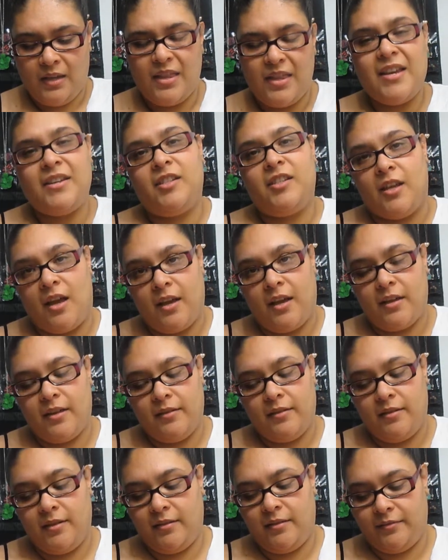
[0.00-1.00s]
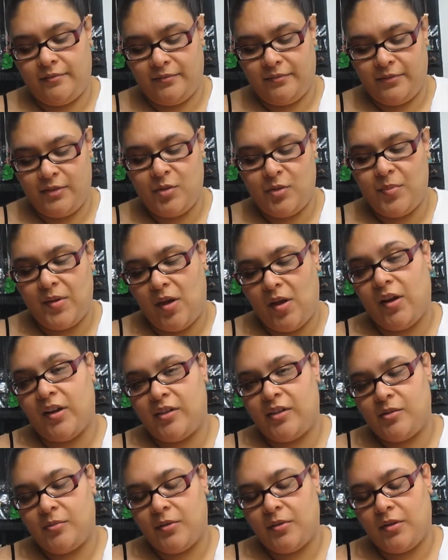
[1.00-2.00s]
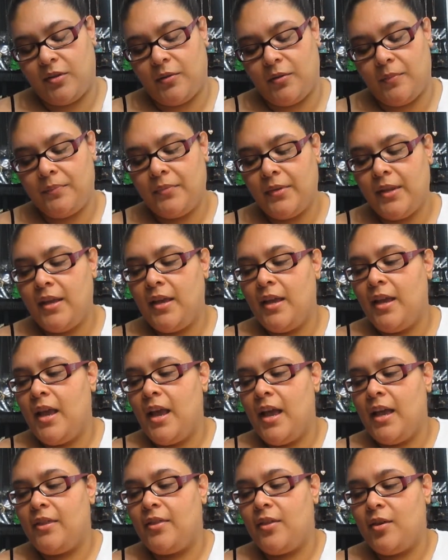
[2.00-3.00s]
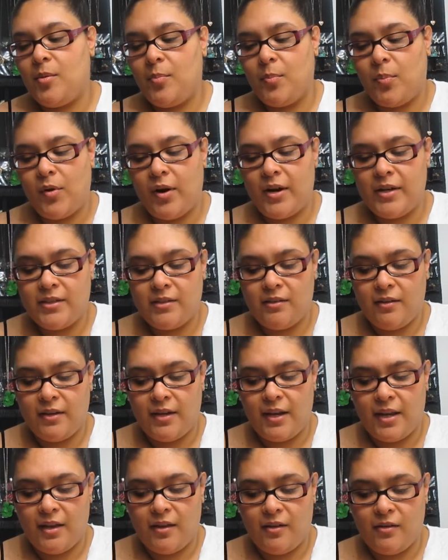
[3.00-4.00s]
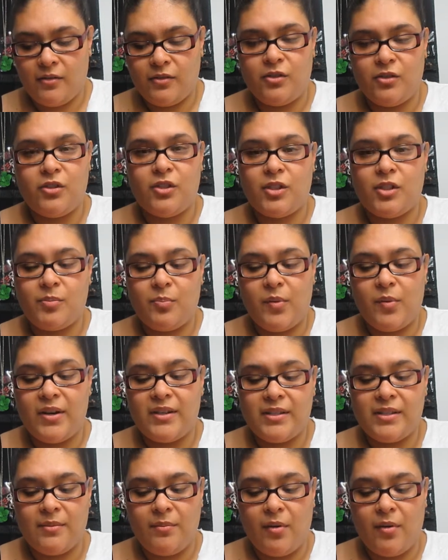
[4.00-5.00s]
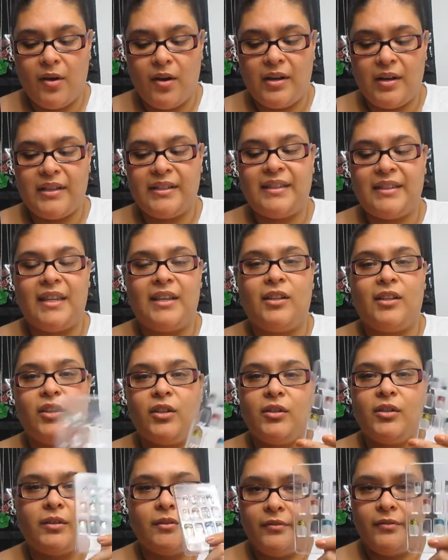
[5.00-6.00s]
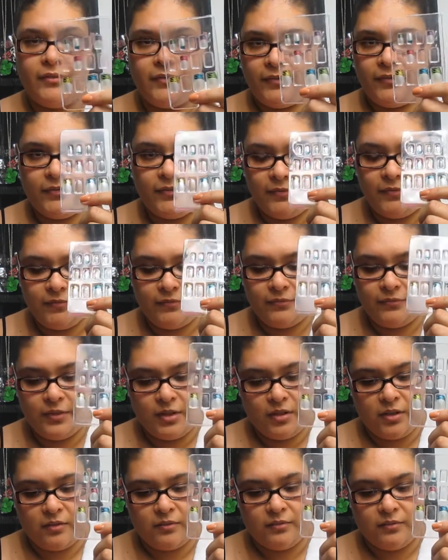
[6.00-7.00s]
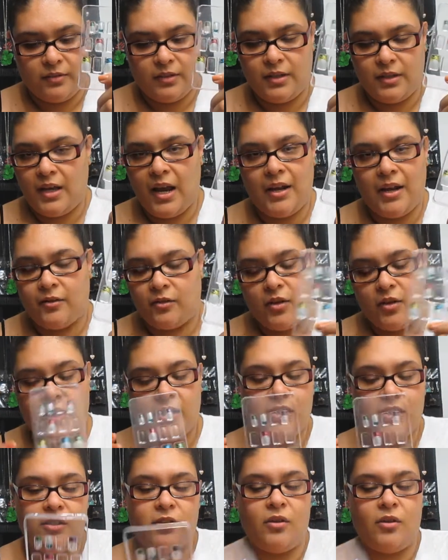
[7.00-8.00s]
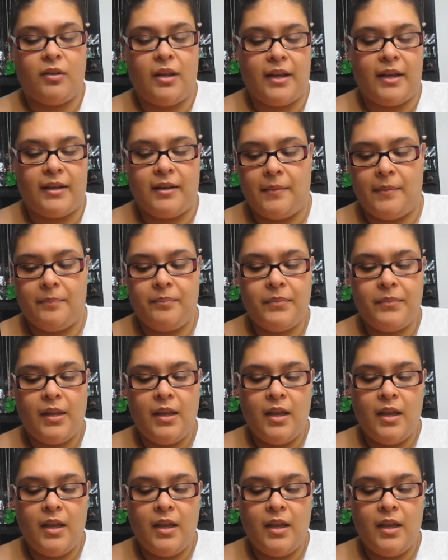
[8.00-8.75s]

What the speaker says: they suck, to be honest with you. They're press-on nails. You just press them on. They look, you know, I don't know. I just don't like them.